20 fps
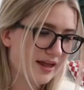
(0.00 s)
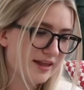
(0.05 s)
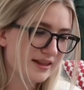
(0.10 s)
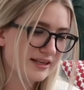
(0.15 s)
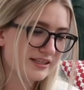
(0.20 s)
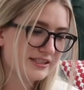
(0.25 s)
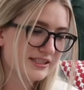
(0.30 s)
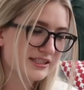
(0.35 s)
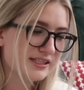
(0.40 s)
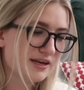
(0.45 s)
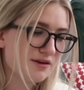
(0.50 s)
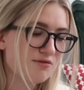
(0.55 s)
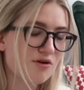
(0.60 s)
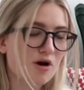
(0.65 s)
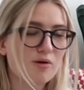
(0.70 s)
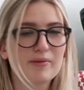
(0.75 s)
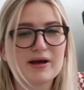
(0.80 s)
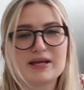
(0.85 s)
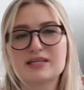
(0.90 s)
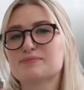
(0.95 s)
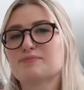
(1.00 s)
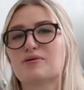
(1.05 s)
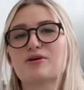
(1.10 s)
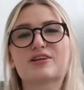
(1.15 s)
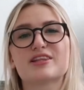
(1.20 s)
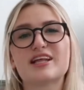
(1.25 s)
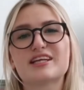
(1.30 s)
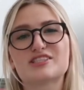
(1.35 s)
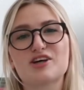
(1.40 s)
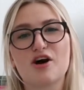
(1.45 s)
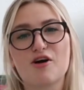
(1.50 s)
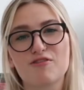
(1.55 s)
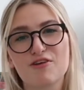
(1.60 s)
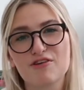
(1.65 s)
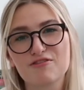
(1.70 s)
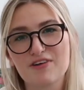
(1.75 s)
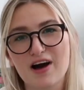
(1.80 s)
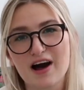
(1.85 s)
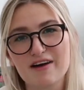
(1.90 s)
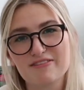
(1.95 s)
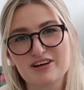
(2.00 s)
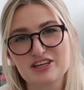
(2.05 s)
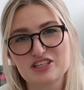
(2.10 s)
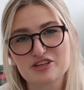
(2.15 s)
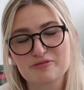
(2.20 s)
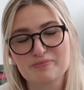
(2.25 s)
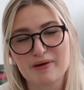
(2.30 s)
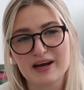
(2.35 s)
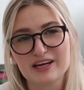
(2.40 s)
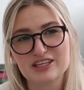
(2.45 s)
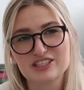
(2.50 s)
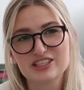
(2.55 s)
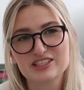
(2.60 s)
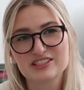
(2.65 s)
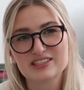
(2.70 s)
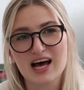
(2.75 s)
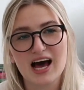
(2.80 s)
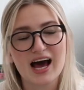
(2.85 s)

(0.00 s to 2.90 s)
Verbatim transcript: This is a romance book that's over 500 pages.